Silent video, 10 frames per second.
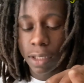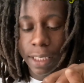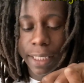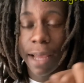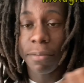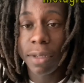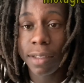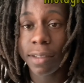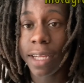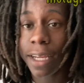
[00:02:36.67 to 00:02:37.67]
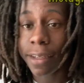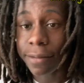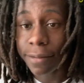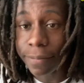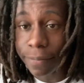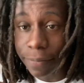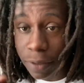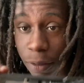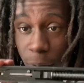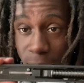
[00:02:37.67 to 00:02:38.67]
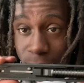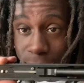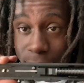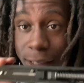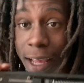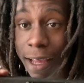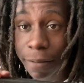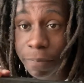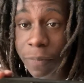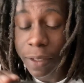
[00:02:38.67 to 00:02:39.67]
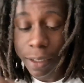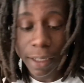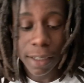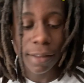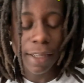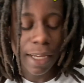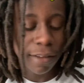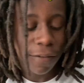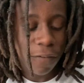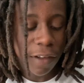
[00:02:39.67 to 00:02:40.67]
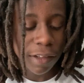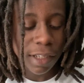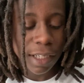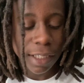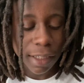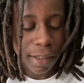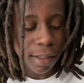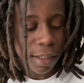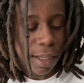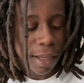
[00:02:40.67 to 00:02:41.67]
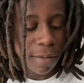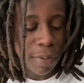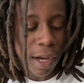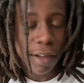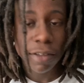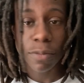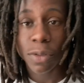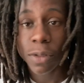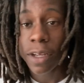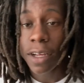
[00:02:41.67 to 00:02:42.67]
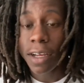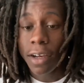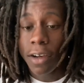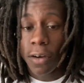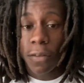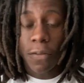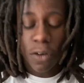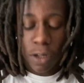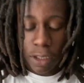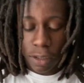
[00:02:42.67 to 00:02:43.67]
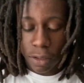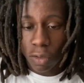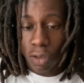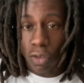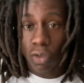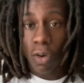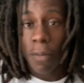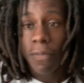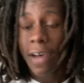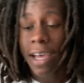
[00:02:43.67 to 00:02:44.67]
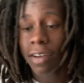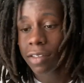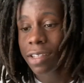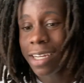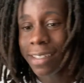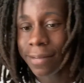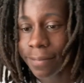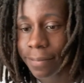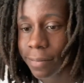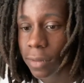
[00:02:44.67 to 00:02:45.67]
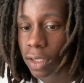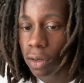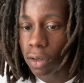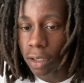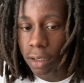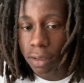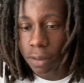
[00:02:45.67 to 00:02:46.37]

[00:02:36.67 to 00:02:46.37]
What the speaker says: That means that the way it's designed is that it's physically impossible for you to drop fire this gun or